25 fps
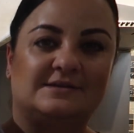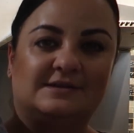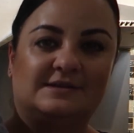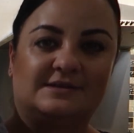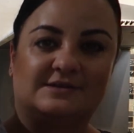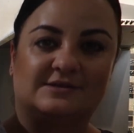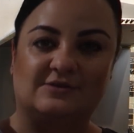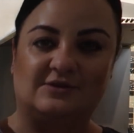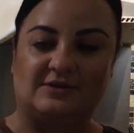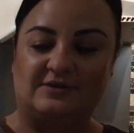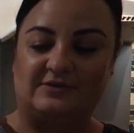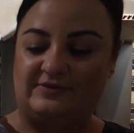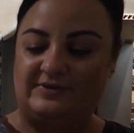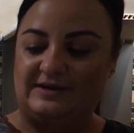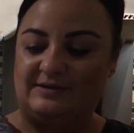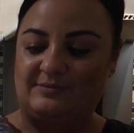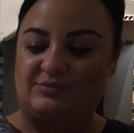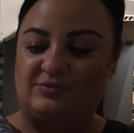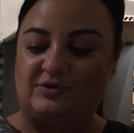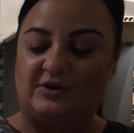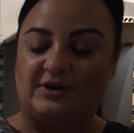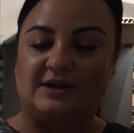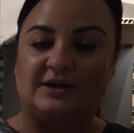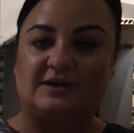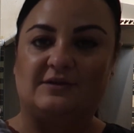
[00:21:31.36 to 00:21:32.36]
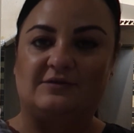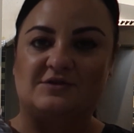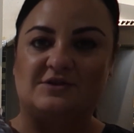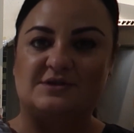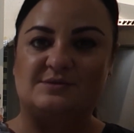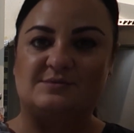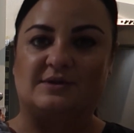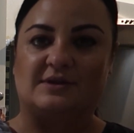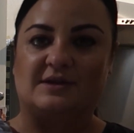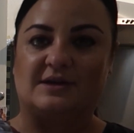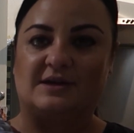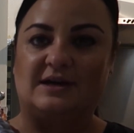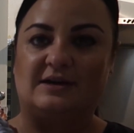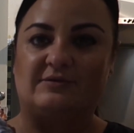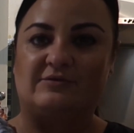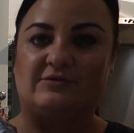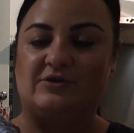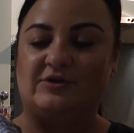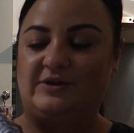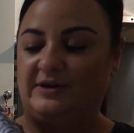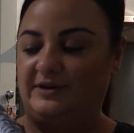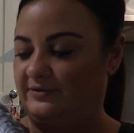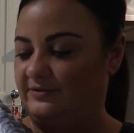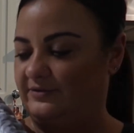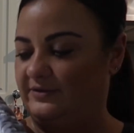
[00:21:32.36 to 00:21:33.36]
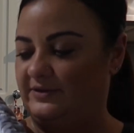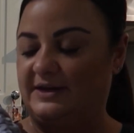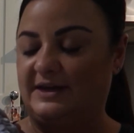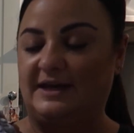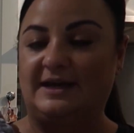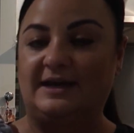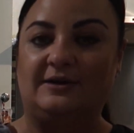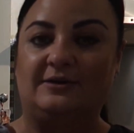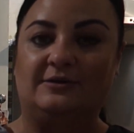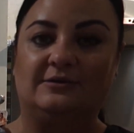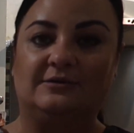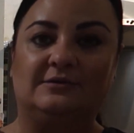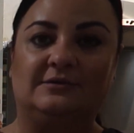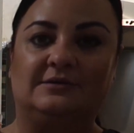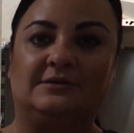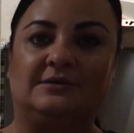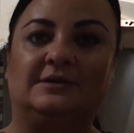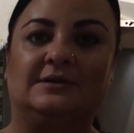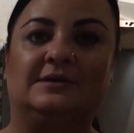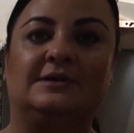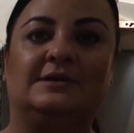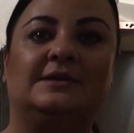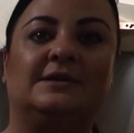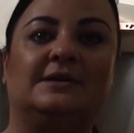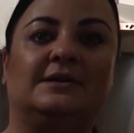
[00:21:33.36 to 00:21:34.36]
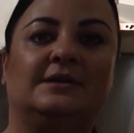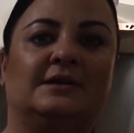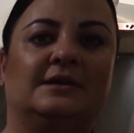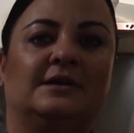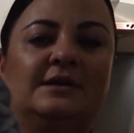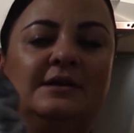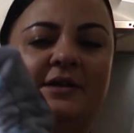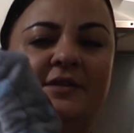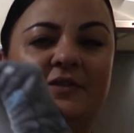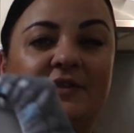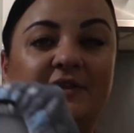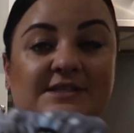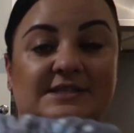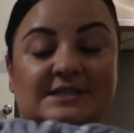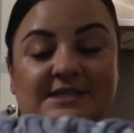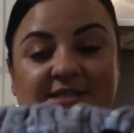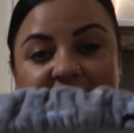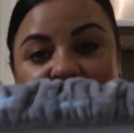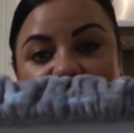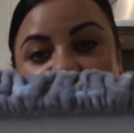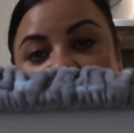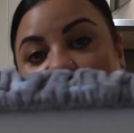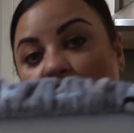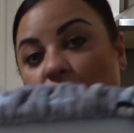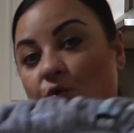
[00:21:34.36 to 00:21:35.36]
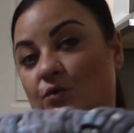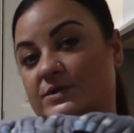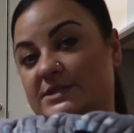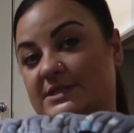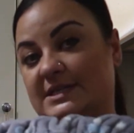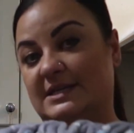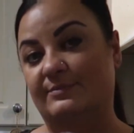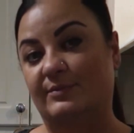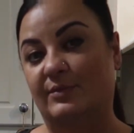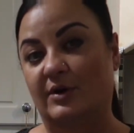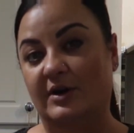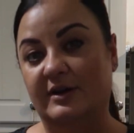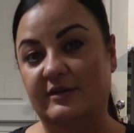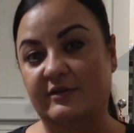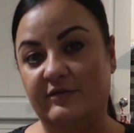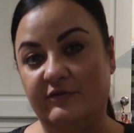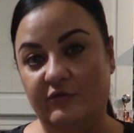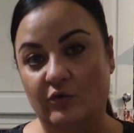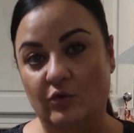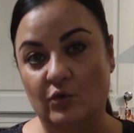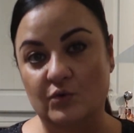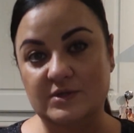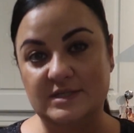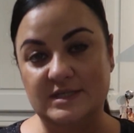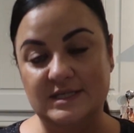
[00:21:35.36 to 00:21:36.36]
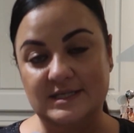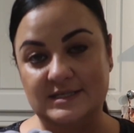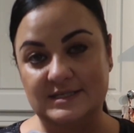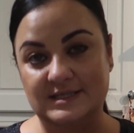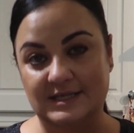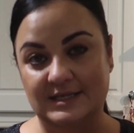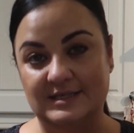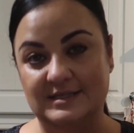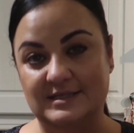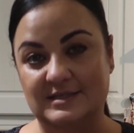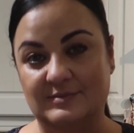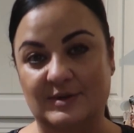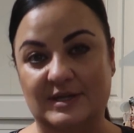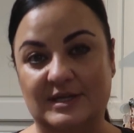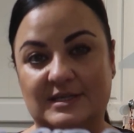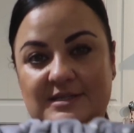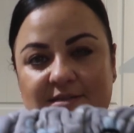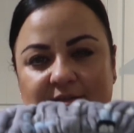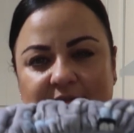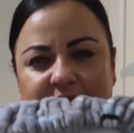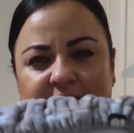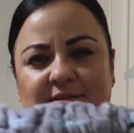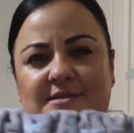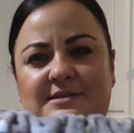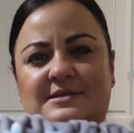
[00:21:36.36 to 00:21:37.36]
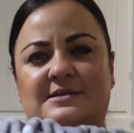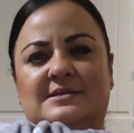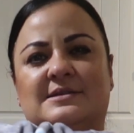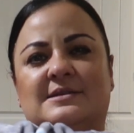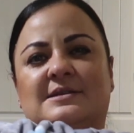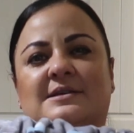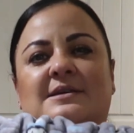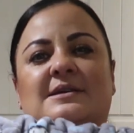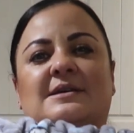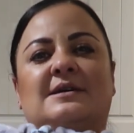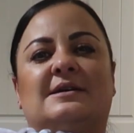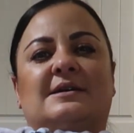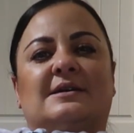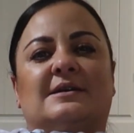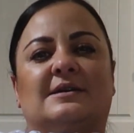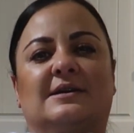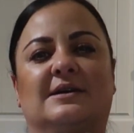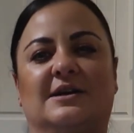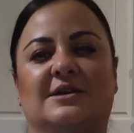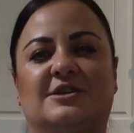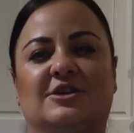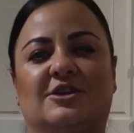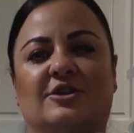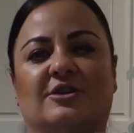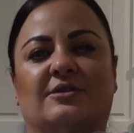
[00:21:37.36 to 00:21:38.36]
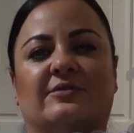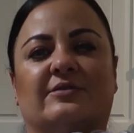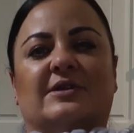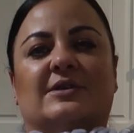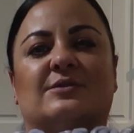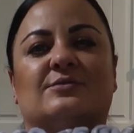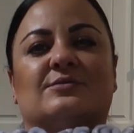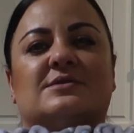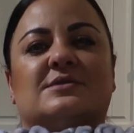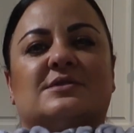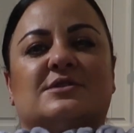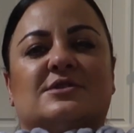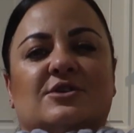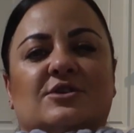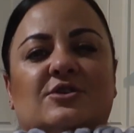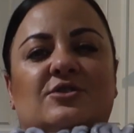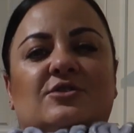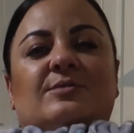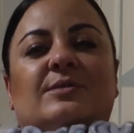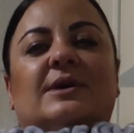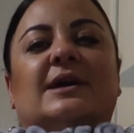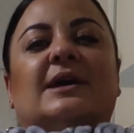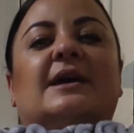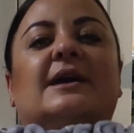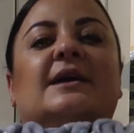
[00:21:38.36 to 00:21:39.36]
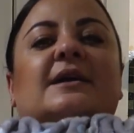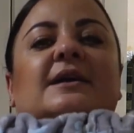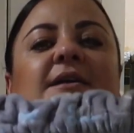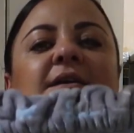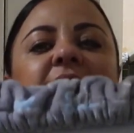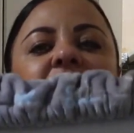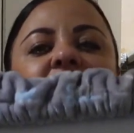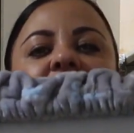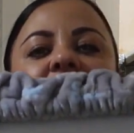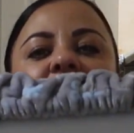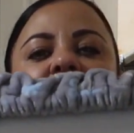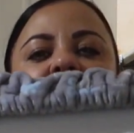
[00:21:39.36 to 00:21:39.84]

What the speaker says: So it's got the fabric, I've just put the cover on it for now. This is the 40 by 40 centimetres. I don't know if it was too big,